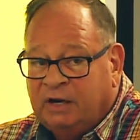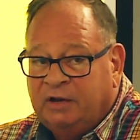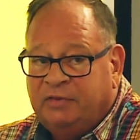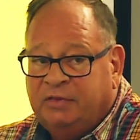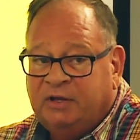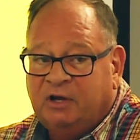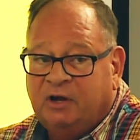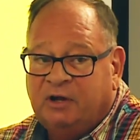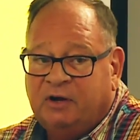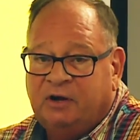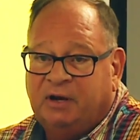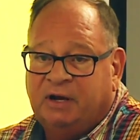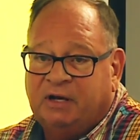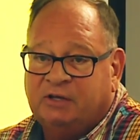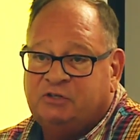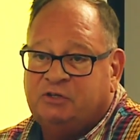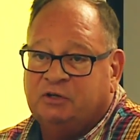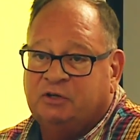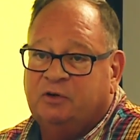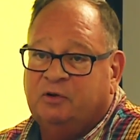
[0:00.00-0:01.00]
I think honor
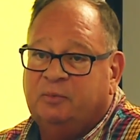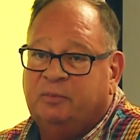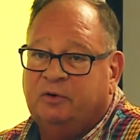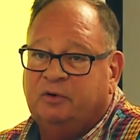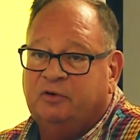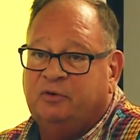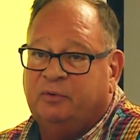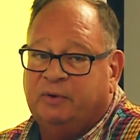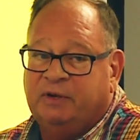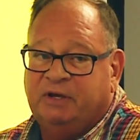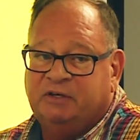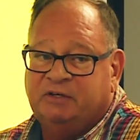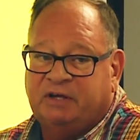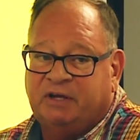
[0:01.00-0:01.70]
has to go both ways.